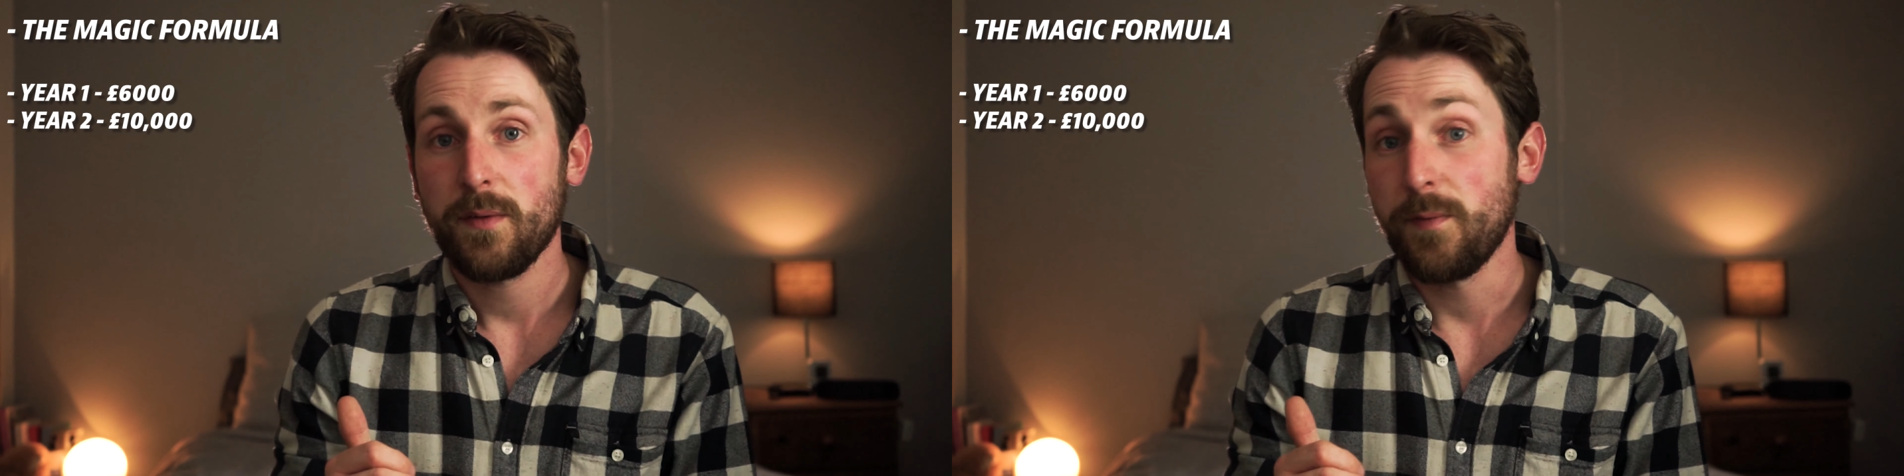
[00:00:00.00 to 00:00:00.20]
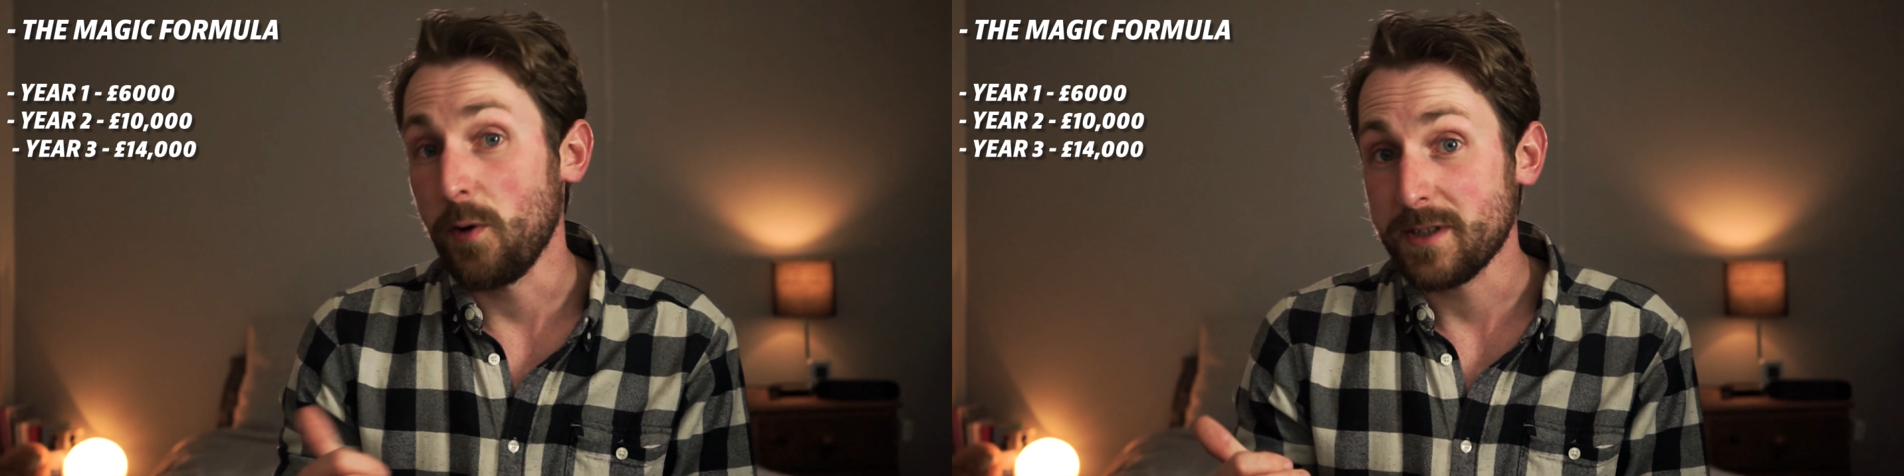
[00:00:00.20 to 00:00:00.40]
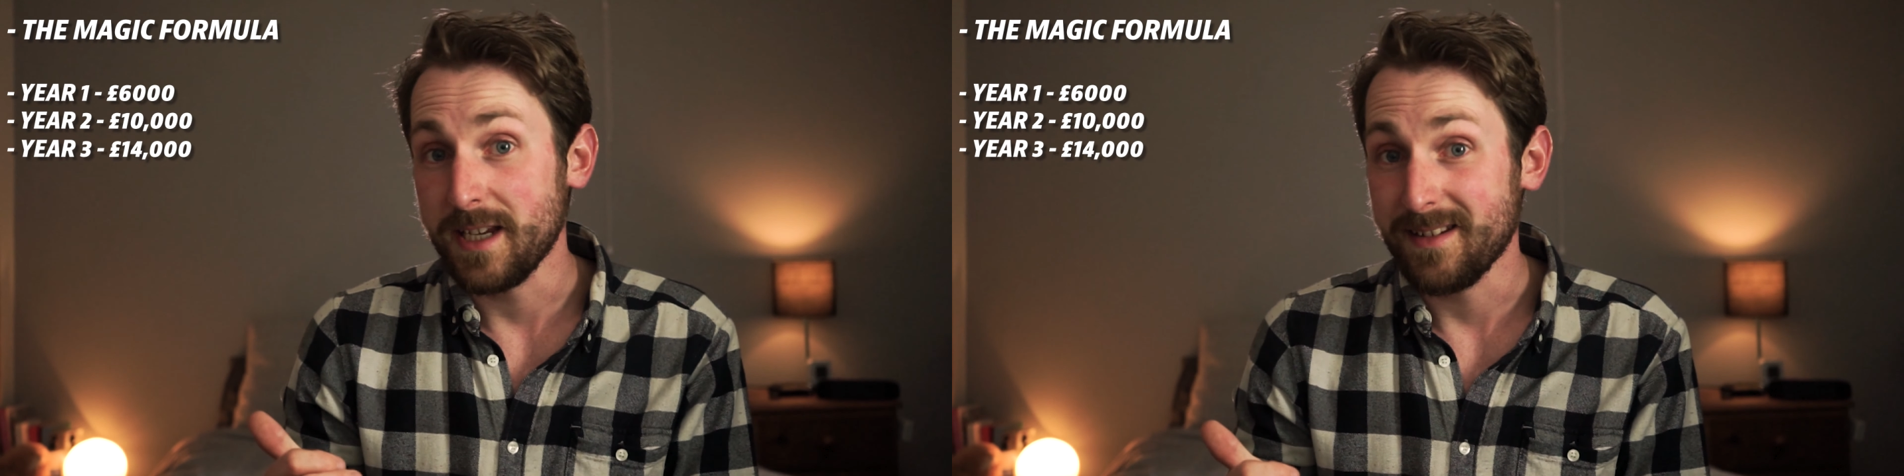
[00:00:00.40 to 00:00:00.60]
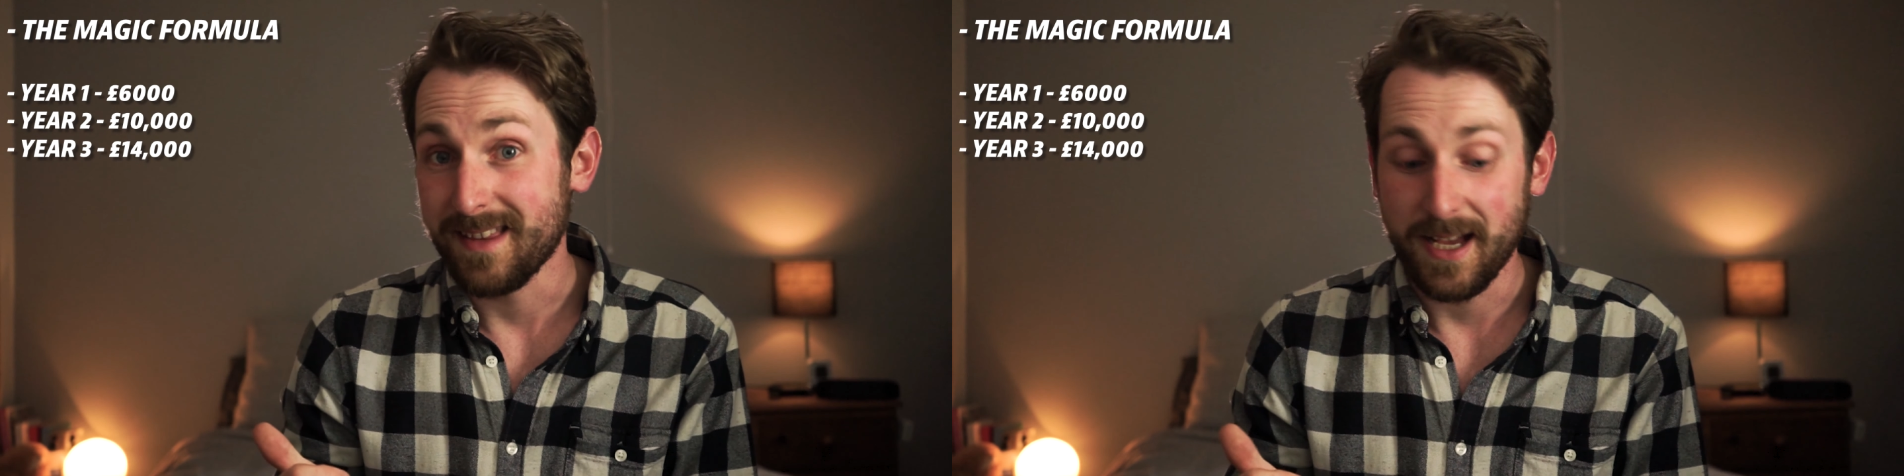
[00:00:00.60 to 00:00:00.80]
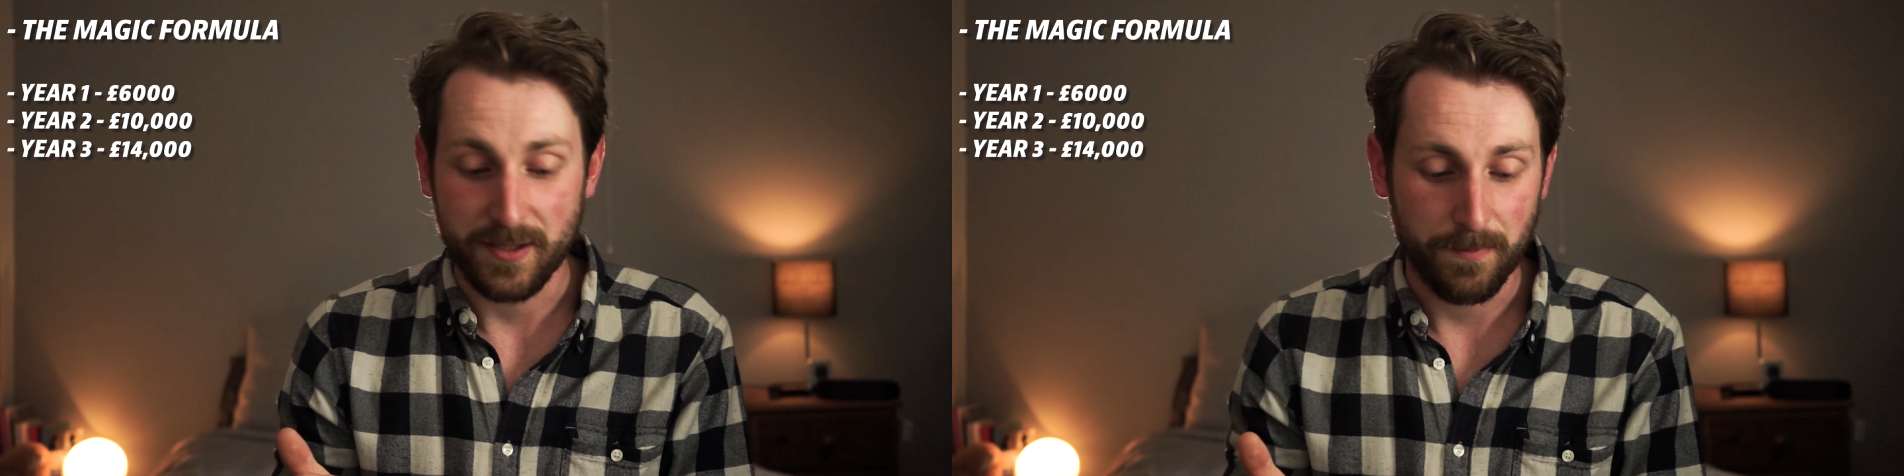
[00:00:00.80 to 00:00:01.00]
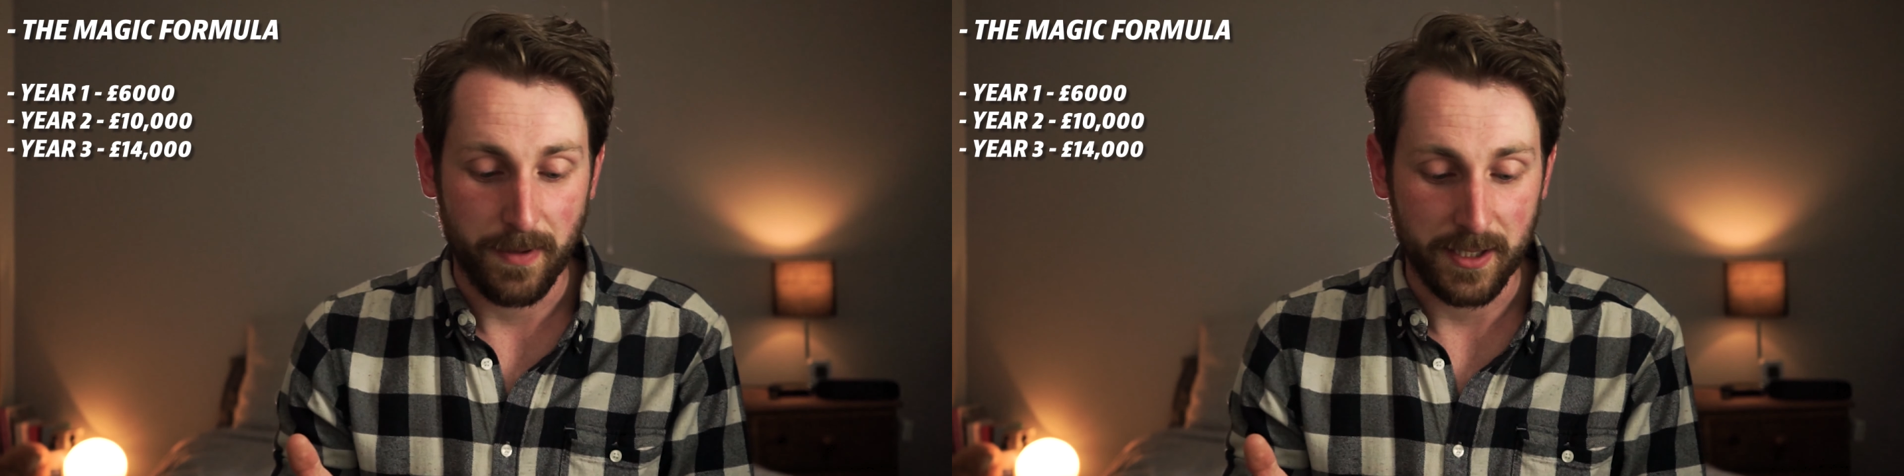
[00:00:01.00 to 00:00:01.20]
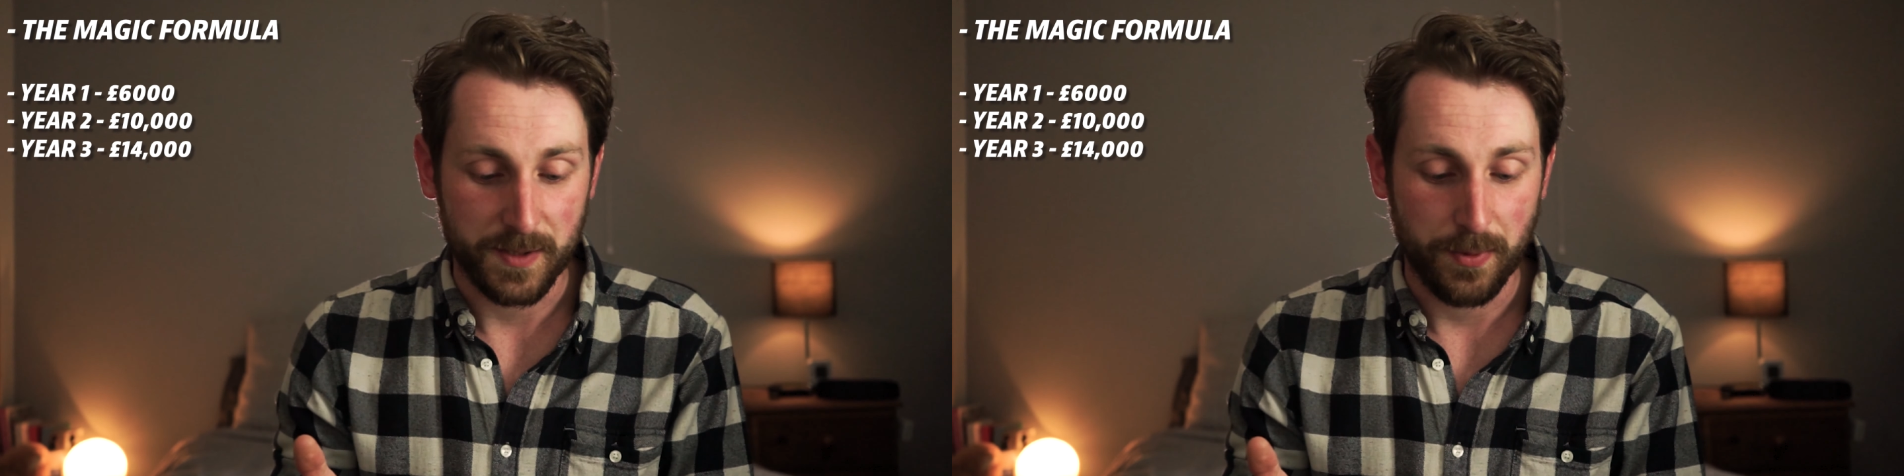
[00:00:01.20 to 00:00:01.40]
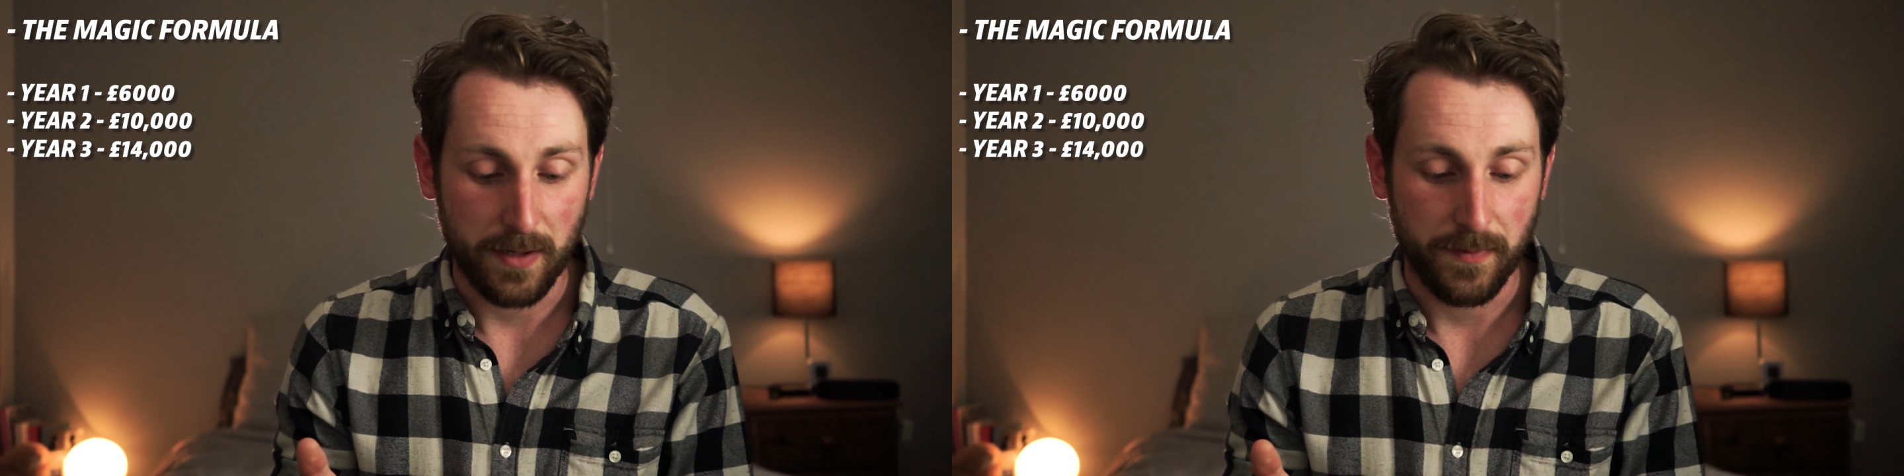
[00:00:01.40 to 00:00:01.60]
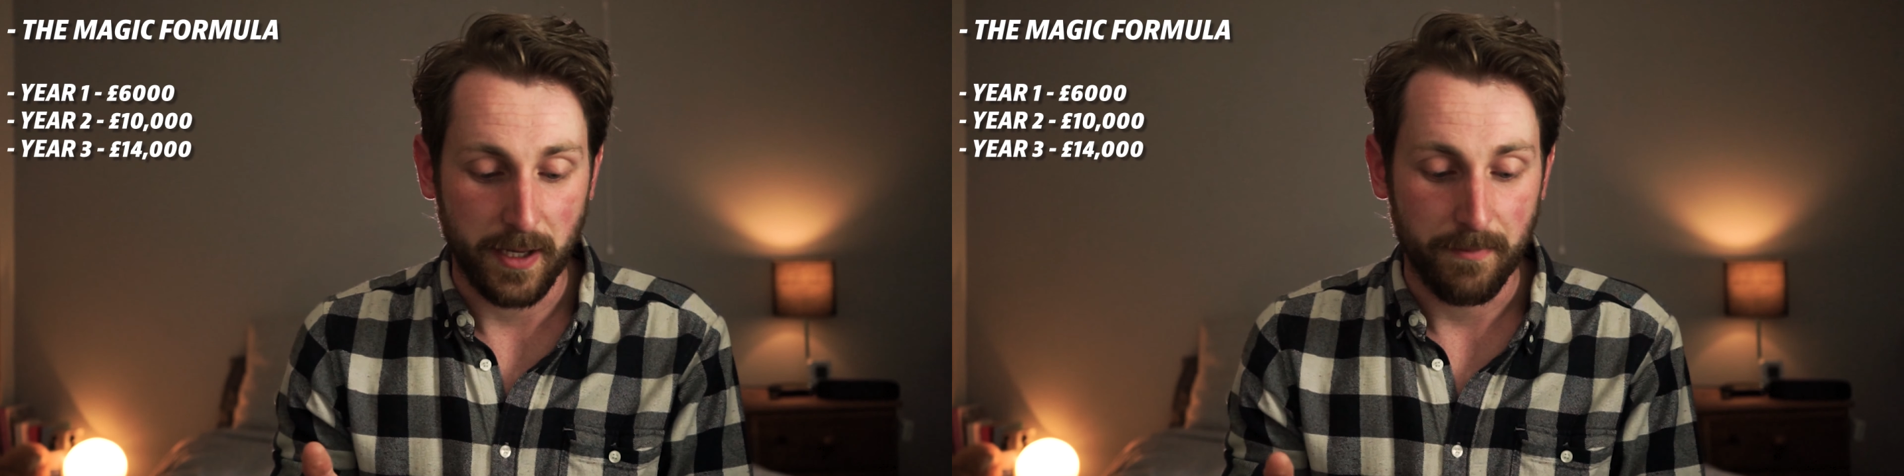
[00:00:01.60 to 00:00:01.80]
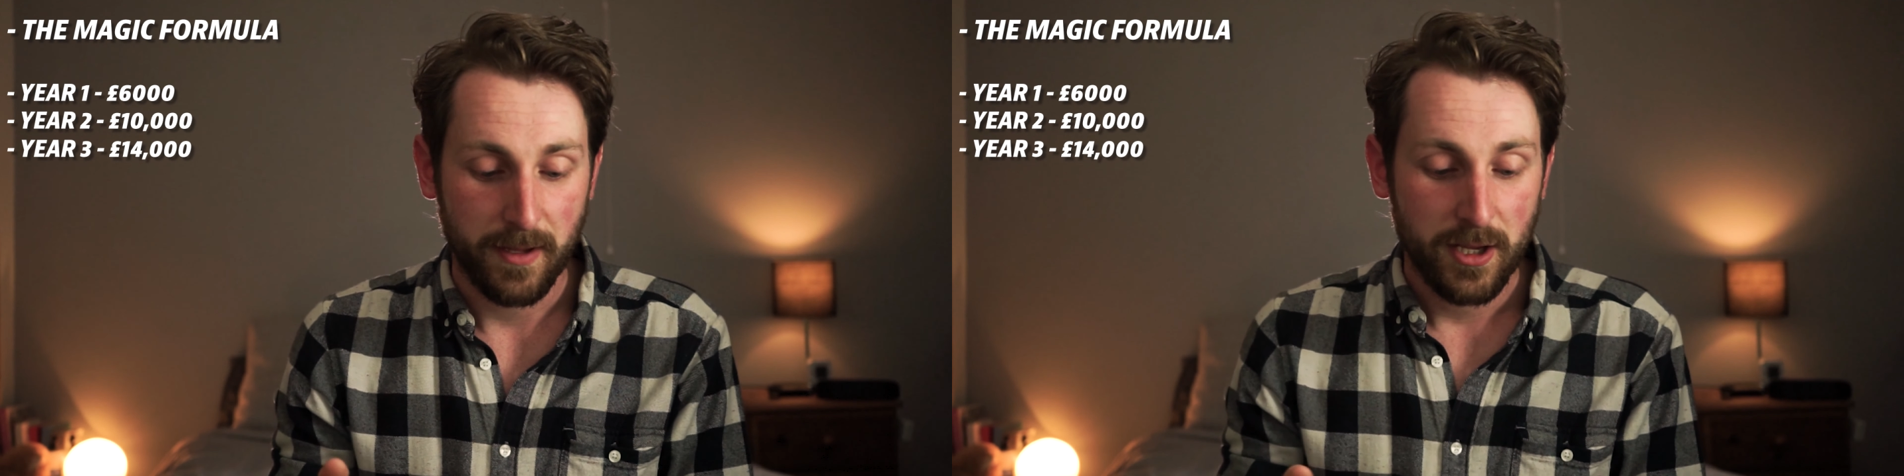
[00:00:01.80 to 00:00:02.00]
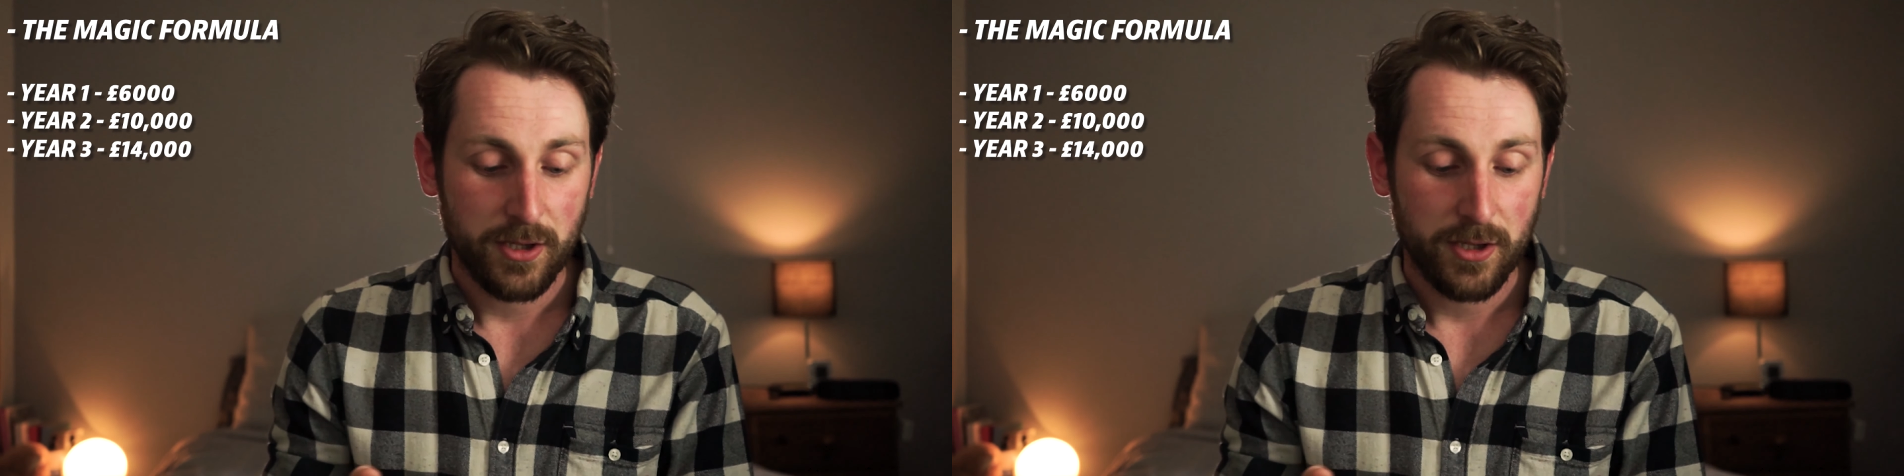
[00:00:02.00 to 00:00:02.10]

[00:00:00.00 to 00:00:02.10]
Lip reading: £14,000 profit.